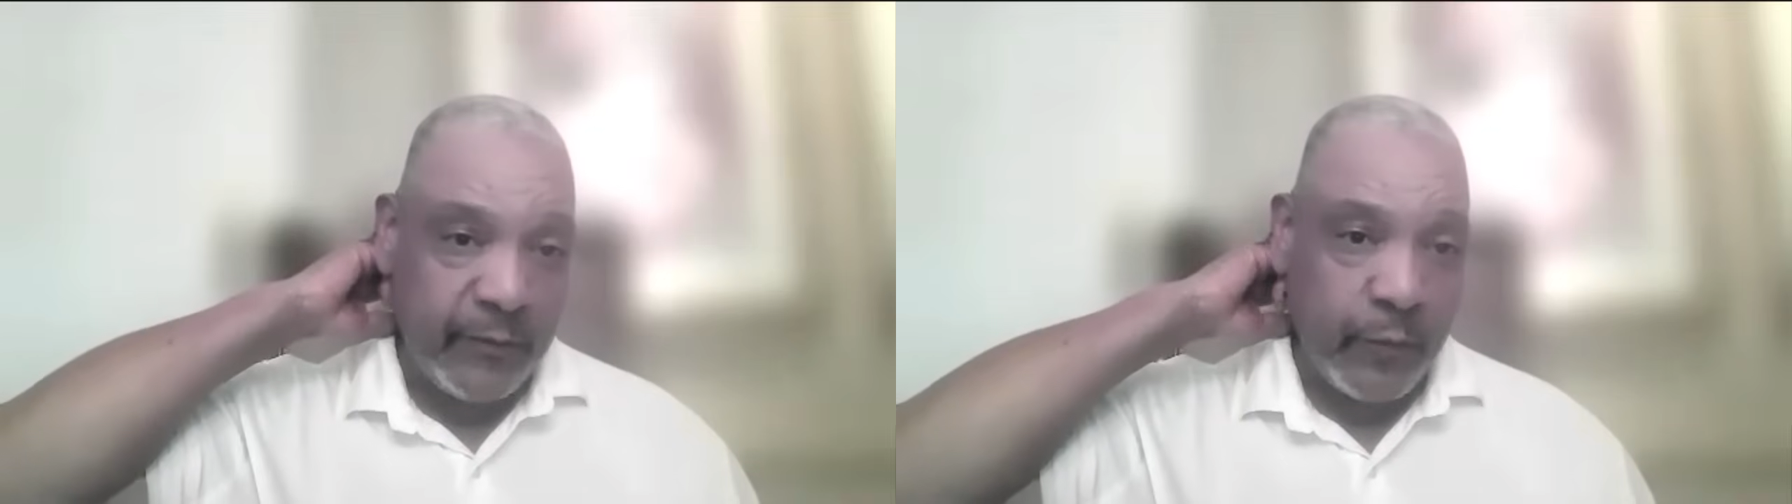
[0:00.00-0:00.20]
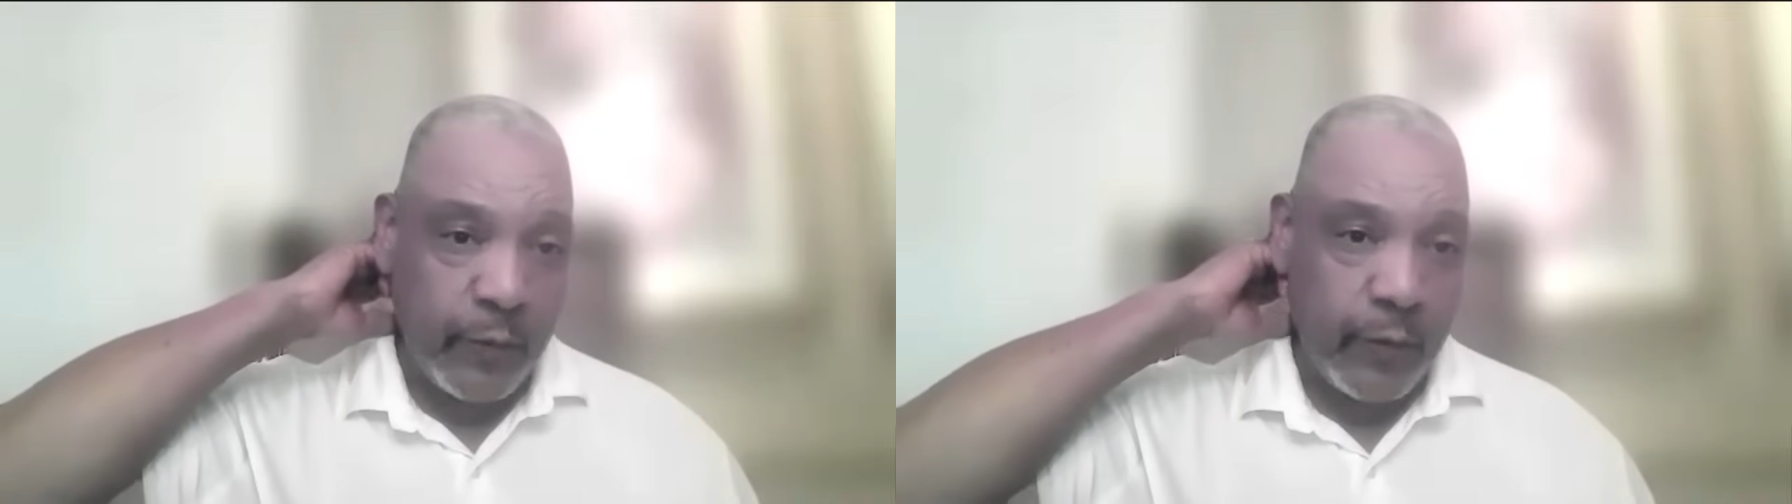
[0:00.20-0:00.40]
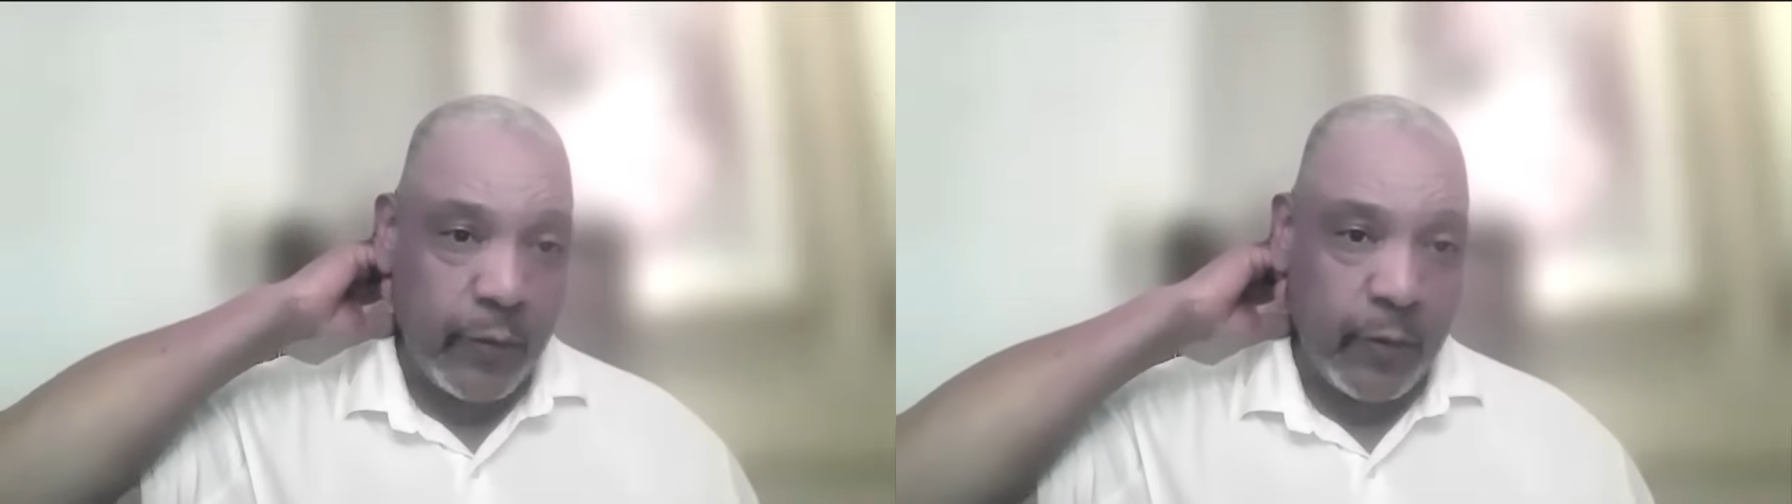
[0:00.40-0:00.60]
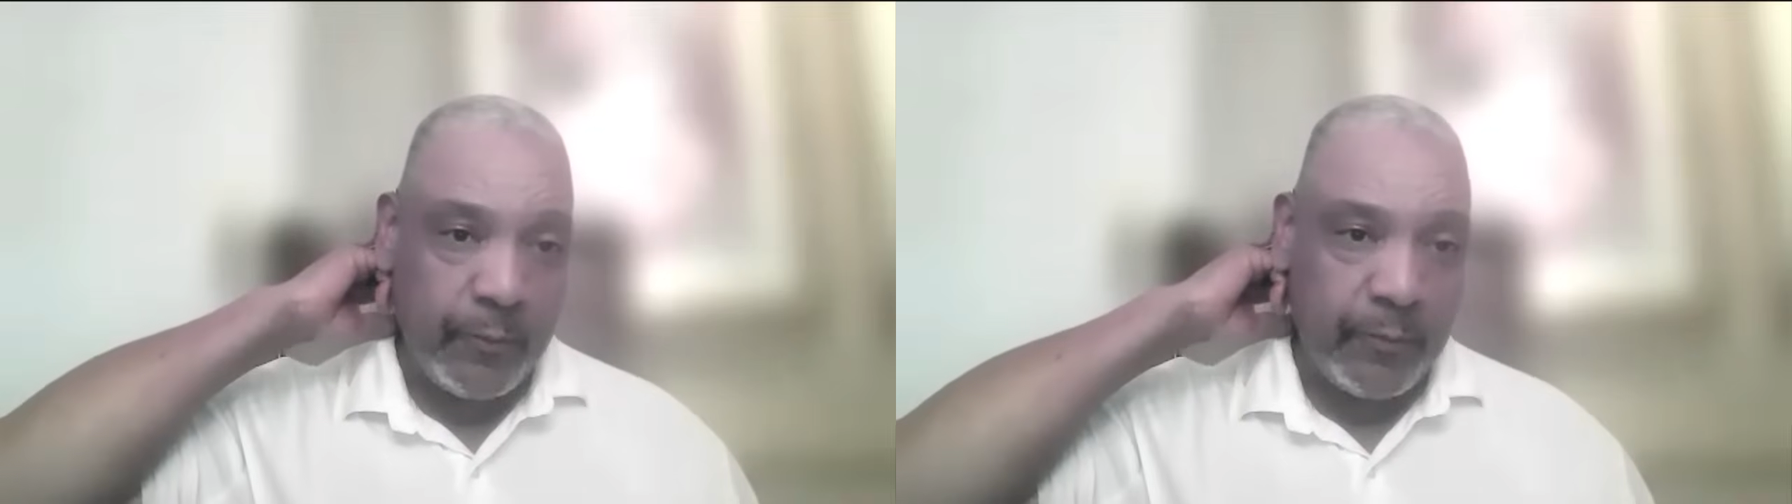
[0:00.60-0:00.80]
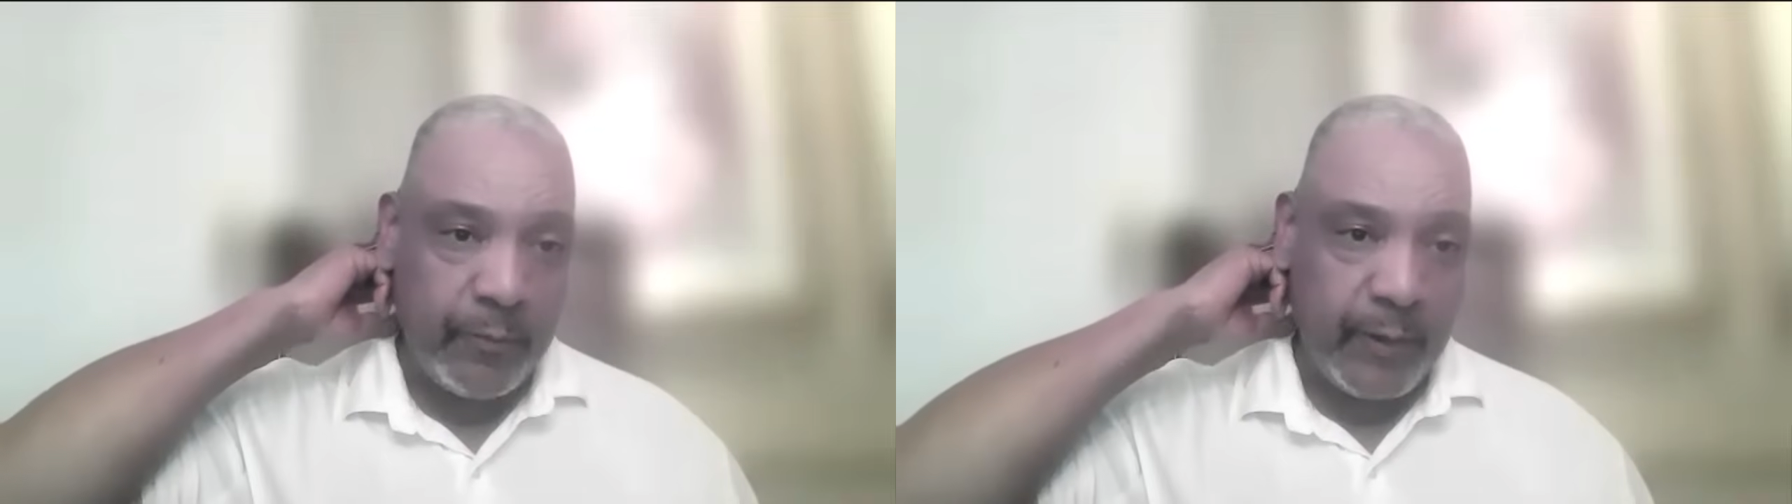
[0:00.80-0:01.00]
for your